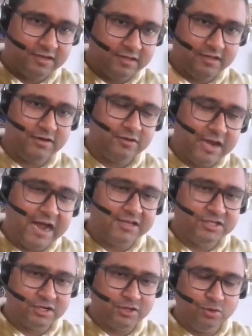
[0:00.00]

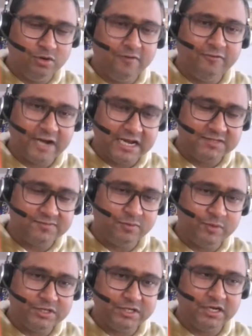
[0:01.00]
larger goal of
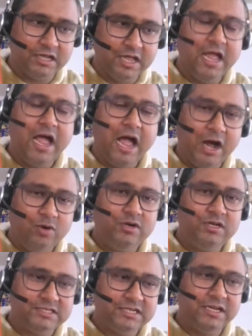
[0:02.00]
transformation, how
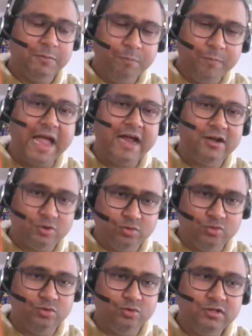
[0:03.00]
does it impact
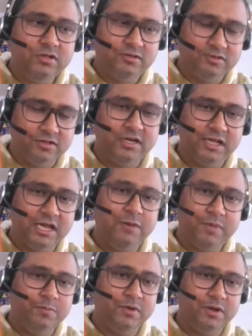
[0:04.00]
to the real
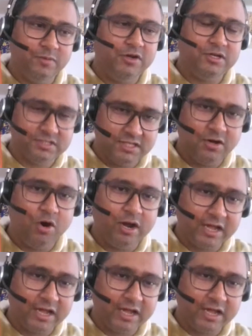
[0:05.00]
people? Because the